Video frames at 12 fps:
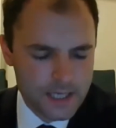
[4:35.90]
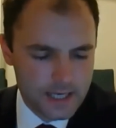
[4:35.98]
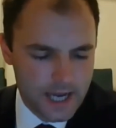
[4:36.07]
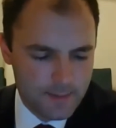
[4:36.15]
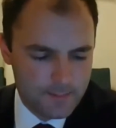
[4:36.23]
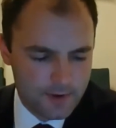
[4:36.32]

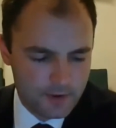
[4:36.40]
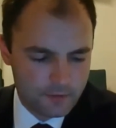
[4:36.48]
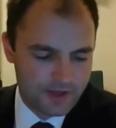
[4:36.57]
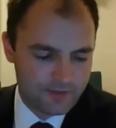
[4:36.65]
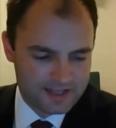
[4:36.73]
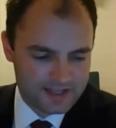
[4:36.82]

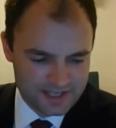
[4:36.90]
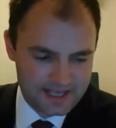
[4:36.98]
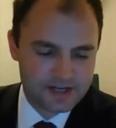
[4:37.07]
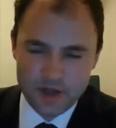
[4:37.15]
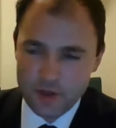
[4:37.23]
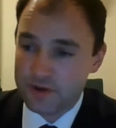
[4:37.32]
That's an
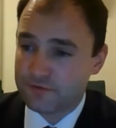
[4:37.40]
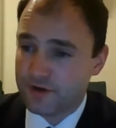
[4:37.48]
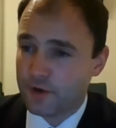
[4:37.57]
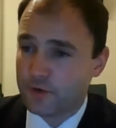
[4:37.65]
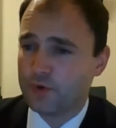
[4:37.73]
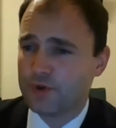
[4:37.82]
England-only
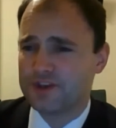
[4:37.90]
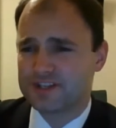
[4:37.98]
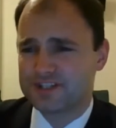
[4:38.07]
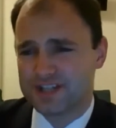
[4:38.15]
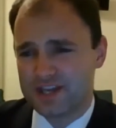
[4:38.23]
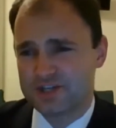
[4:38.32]
fund. One of the
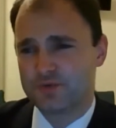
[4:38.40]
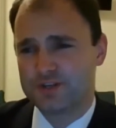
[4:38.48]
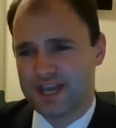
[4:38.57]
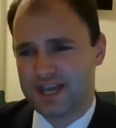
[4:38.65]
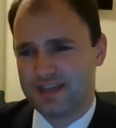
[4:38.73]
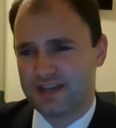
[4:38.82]
stages we're
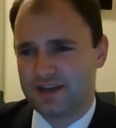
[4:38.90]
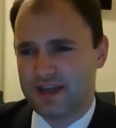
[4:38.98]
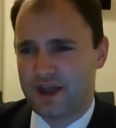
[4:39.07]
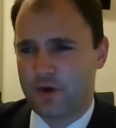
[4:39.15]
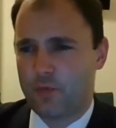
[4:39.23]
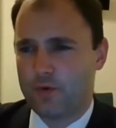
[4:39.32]
taking
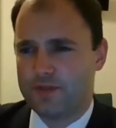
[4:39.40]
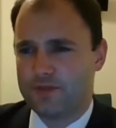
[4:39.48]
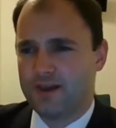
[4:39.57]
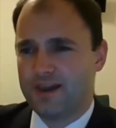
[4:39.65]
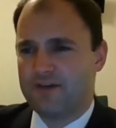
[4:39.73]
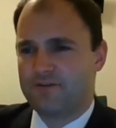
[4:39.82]
now with the
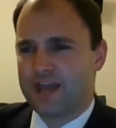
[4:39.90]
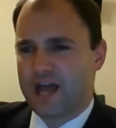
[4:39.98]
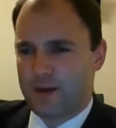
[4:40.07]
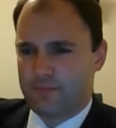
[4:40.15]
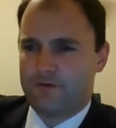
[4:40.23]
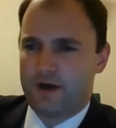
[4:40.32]
Levelling
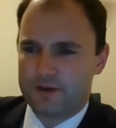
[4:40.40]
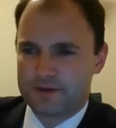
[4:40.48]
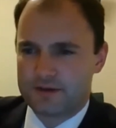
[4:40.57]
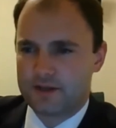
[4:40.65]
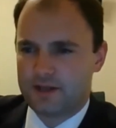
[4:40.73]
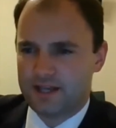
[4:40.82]
Up
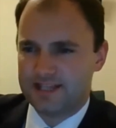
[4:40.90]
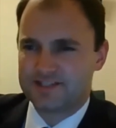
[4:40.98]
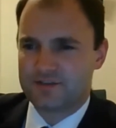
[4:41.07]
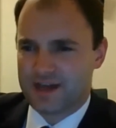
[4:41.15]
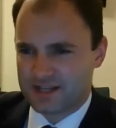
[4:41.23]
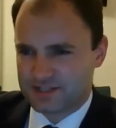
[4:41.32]
Fund is
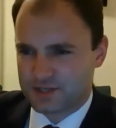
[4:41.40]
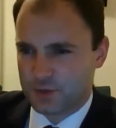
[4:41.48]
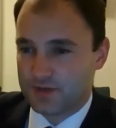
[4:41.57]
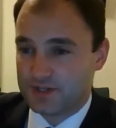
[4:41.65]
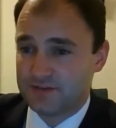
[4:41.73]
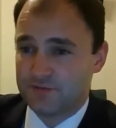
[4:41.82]
that is going to be
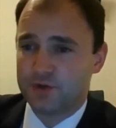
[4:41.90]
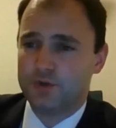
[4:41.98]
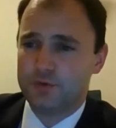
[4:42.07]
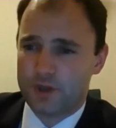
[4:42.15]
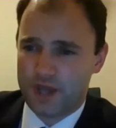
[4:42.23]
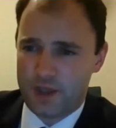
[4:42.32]
delivered
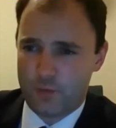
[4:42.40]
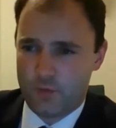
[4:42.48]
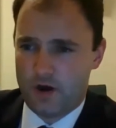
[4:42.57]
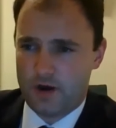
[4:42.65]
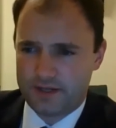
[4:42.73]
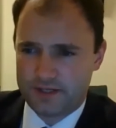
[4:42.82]

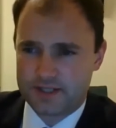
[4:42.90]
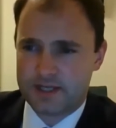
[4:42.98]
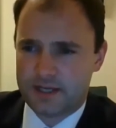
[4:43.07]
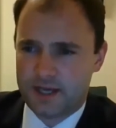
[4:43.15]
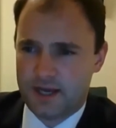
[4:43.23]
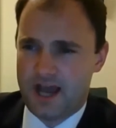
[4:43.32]
UK-wide,
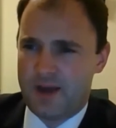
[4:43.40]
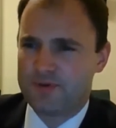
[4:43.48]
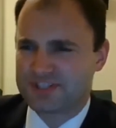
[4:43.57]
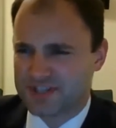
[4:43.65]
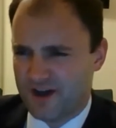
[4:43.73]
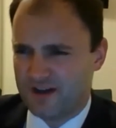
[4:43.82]
and we're
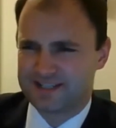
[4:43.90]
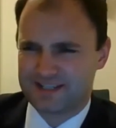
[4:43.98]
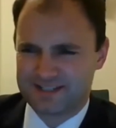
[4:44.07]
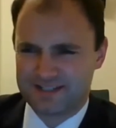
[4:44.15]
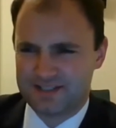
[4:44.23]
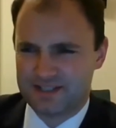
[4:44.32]
starting
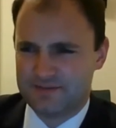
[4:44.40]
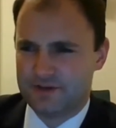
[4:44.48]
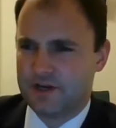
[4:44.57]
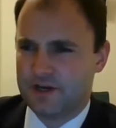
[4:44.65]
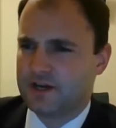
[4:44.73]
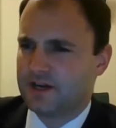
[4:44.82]
to
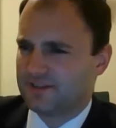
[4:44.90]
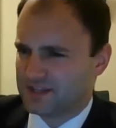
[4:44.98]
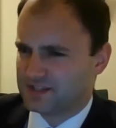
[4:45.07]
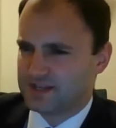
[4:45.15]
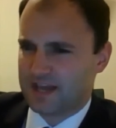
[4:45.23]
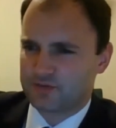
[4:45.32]
deliver this
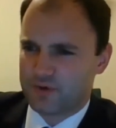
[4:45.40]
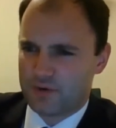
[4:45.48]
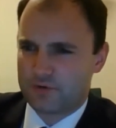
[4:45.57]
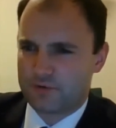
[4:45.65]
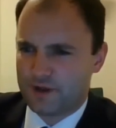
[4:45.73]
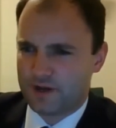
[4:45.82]
next round
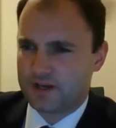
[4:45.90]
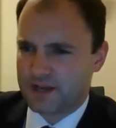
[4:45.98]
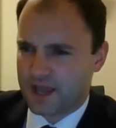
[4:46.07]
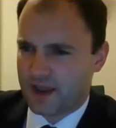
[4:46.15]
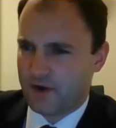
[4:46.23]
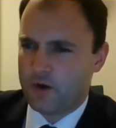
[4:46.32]
of funding
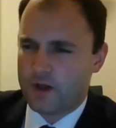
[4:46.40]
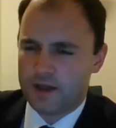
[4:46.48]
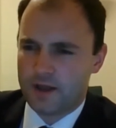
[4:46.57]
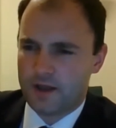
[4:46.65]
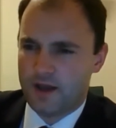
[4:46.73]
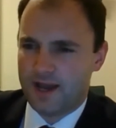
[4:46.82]
now.
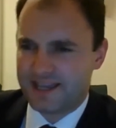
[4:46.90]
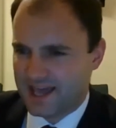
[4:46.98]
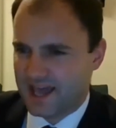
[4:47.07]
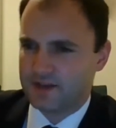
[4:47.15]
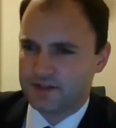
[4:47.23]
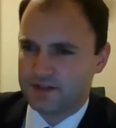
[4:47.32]

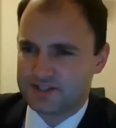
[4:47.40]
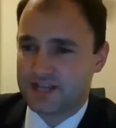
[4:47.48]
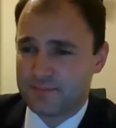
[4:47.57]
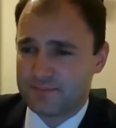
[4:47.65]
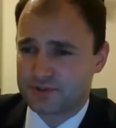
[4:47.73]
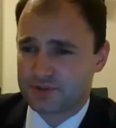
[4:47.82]
Again,
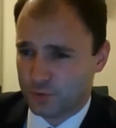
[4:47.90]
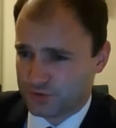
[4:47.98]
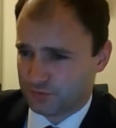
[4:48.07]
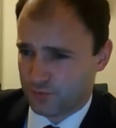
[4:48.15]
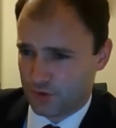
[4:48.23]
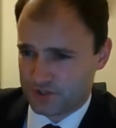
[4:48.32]
same sort
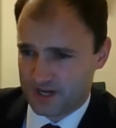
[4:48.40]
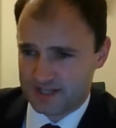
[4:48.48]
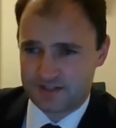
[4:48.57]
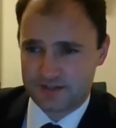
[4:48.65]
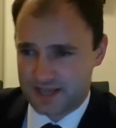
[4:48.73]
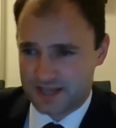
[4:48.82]
of projects
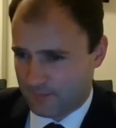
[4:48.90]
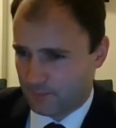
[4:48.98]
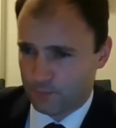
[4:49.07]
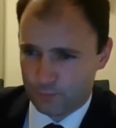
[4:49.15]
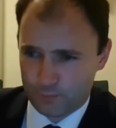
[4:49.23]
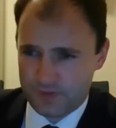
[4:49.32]
that it can
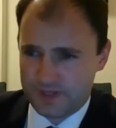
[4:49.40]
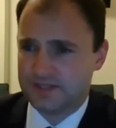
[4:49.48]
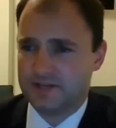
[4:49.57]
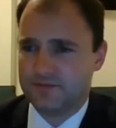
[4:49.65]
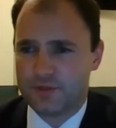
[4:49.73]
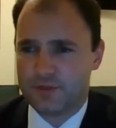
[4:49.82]
be
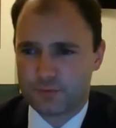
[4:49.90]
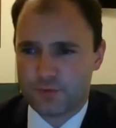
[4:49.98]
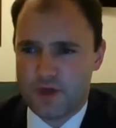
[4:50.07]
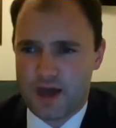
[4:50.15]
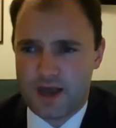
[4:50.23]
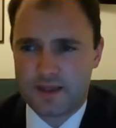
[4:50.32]
delivered through
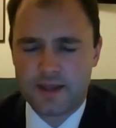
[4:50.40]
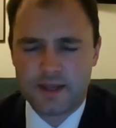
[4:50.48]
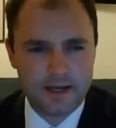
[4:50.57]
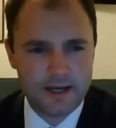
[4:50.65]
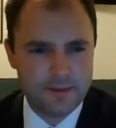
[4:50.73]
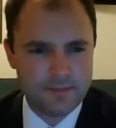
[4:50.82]
that
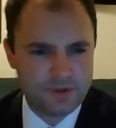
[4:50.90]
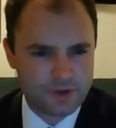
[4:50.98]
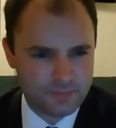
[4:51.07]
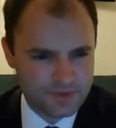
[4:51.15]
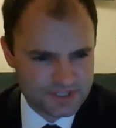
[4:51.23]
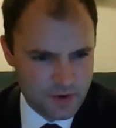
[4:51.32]
can
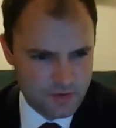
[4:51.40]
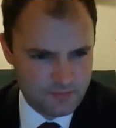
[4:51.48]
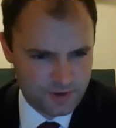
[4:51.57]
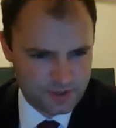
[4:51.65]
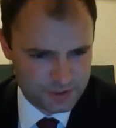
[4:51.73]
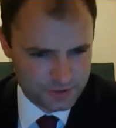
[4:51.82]
be so
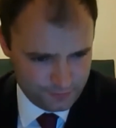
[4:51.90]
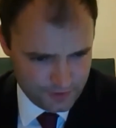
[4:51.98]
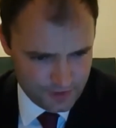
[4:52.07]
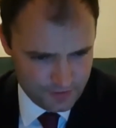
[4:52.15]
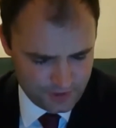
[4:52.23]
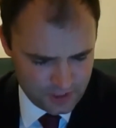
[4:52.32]
influential
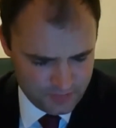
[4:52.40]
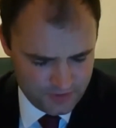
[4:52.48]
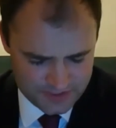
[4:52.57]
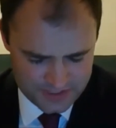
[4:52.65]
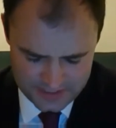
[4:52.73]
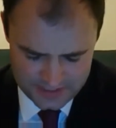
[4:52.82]
for
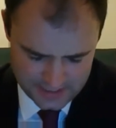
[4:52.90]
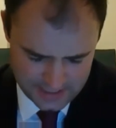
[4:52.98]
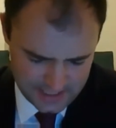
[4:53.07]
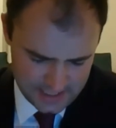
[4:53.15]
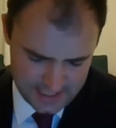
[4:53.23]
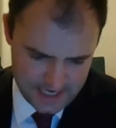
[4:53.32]
communities.
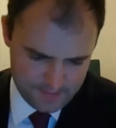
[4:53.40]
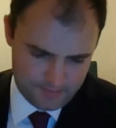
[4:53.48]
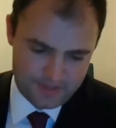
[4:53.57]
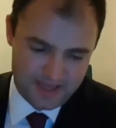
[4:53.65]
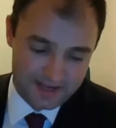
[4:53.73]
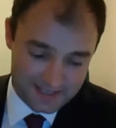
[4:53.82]

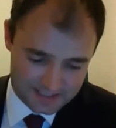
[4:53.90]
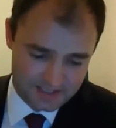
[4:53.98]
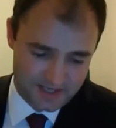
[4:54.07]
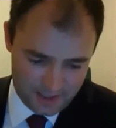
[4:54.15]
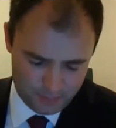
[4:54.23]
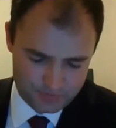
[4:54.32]
That is going to
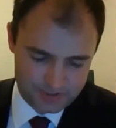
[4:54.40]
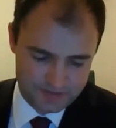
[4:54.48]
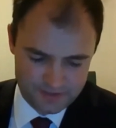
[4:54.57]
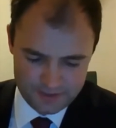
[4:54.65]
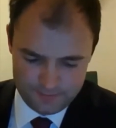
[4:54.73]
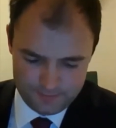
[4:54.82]
help
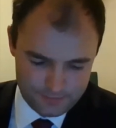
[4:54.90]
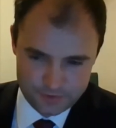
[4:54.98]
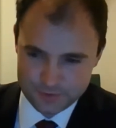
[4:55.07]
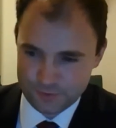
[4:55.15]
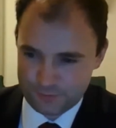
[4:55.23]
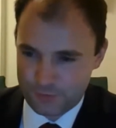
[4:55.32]
deliver the
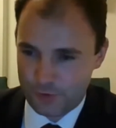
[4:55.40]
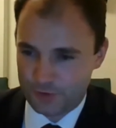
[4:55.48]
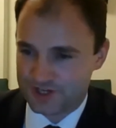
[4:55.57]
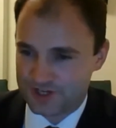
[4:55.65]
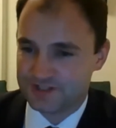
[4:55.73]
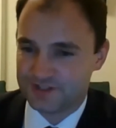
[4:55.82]
sort of
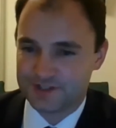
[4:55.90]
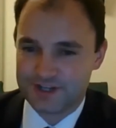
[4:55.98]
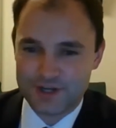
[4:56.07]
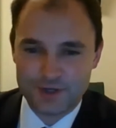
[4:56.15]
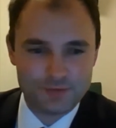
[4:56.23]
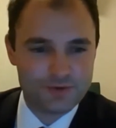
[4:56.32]
projects that
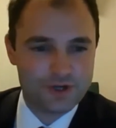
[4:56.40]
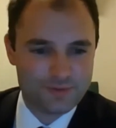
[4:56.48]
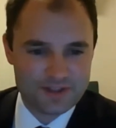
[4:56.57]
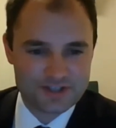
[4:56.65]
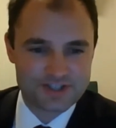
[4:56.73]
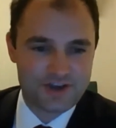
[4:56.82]
we heard about
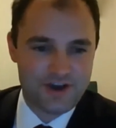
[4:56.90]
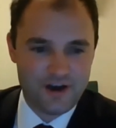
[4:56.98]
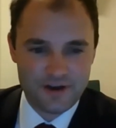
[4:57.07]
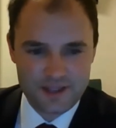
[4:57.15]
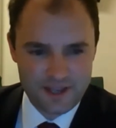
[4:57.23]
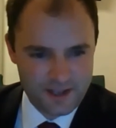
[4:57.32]
at the start,
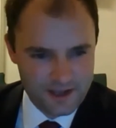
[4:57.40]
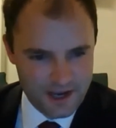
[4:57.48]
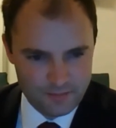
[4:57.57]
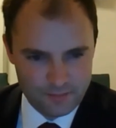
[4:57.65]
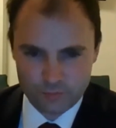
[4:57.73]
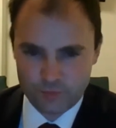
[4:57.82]

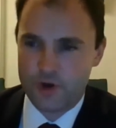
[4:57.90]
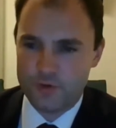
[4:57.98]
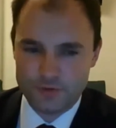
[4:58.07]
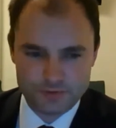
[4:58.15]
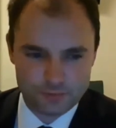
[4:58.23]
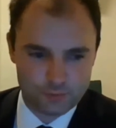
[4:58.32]

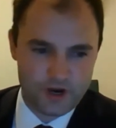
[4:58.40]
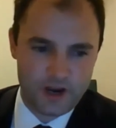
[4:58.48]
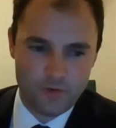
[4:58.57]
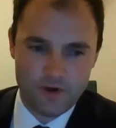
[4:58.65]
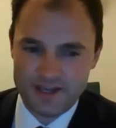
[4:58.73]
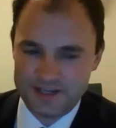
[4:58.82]
roads,
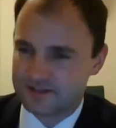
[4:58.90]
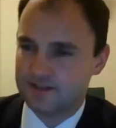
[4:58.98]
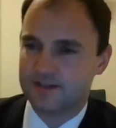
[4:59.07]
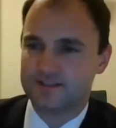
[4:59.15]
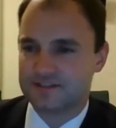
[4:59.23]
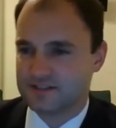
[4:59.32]
railways,
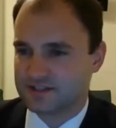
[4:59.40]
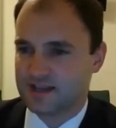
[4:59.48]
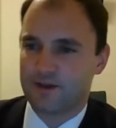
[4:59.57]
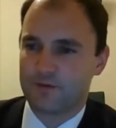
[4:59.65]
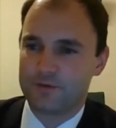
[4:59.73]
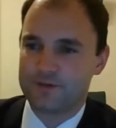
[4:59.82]
theatres,
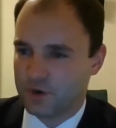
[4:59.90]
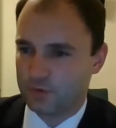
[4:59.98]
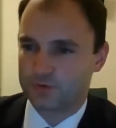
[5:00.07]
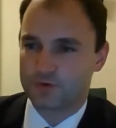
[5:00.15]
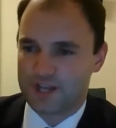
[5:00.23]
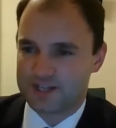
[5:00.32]
galleries,
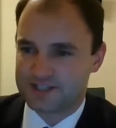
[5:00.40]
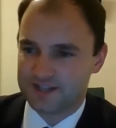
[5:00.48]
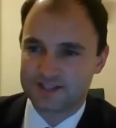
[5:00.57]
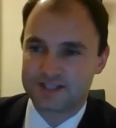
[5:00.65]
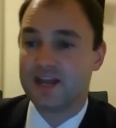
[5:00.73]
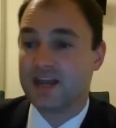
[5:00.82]
cultural
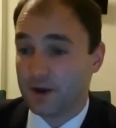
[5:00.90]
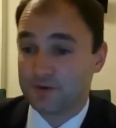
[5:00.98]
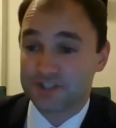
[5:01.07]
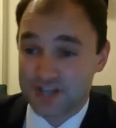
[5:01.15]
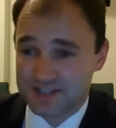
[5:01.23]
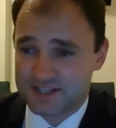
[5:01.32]
assets,
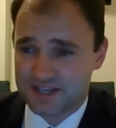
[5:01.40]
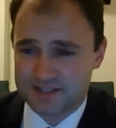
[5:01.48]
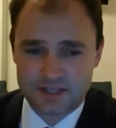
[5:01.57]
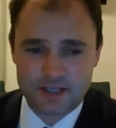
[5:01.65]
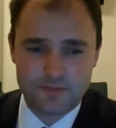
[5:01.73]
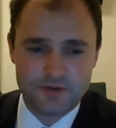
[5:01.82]
heritage assets
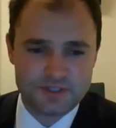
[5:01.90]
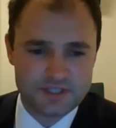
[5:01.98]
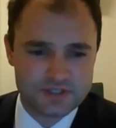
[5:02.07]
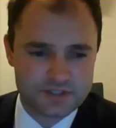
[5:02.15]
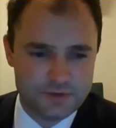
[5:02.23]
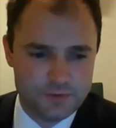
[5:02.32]
in communities
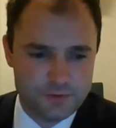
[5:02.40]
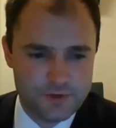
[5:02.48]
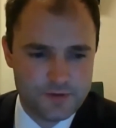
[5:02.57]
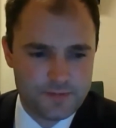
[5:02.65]
too.